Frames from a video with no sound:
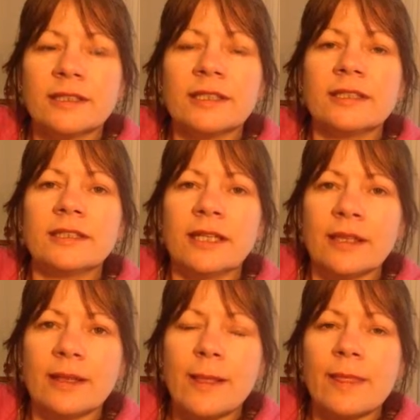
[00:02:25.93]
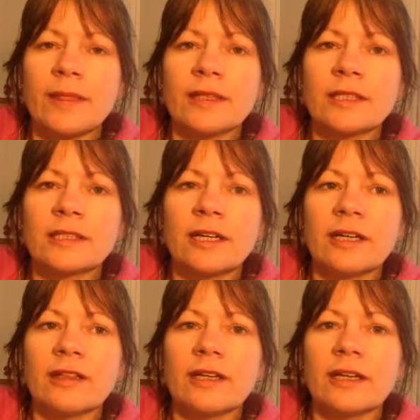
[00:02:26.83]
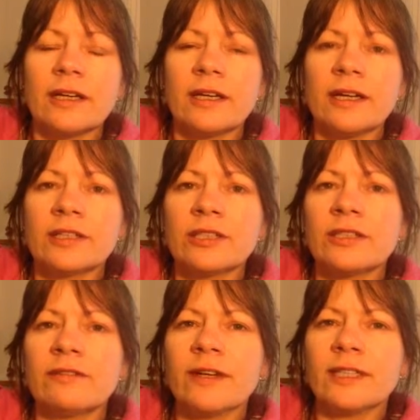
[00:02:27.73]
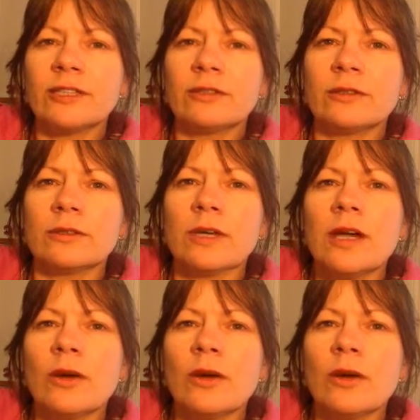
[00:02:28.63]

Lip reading: did say that this kind of thing can actually affect your